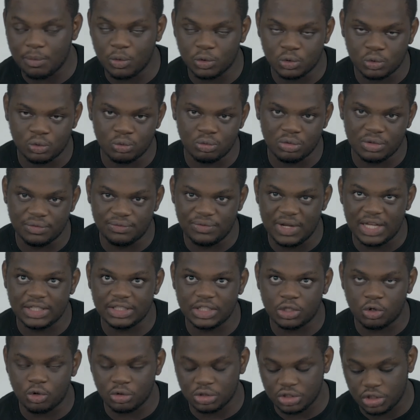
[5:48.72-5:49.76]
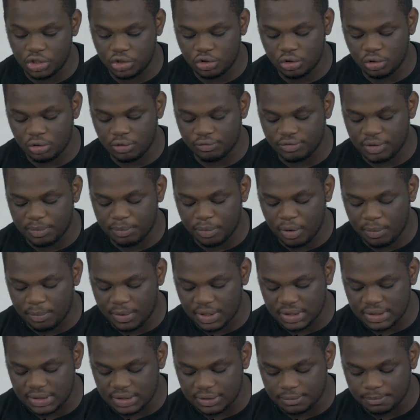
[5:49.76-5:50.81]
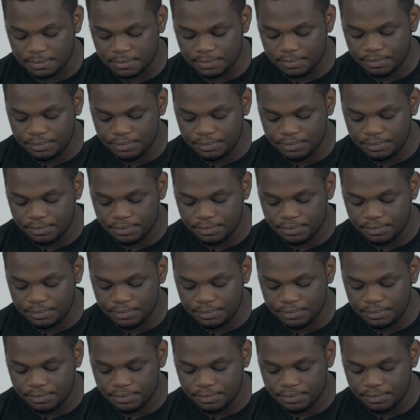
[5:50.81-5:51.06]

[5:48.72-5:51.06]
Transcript: or to reflect the condition of the property,